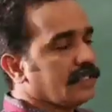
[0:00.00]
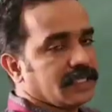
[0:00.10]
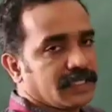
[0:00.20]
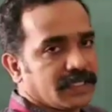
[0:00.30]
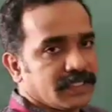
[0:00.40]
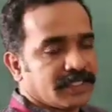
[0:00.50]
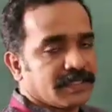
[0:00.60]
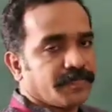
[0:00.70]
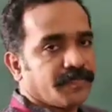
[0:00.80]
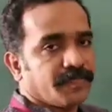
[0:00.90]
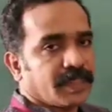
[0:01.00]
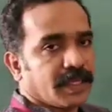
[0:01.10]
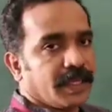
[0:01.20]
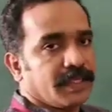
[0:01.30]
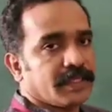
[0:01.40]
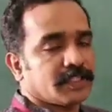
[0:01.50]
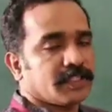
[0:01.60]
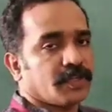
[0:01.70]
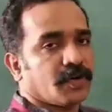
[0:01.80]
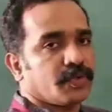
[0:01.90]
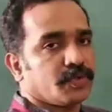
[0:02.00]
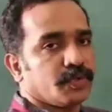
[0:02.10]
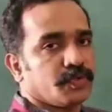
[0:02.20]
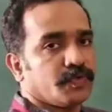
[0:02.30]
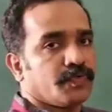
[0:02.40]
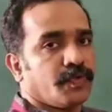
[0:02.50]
it is either 0, 2,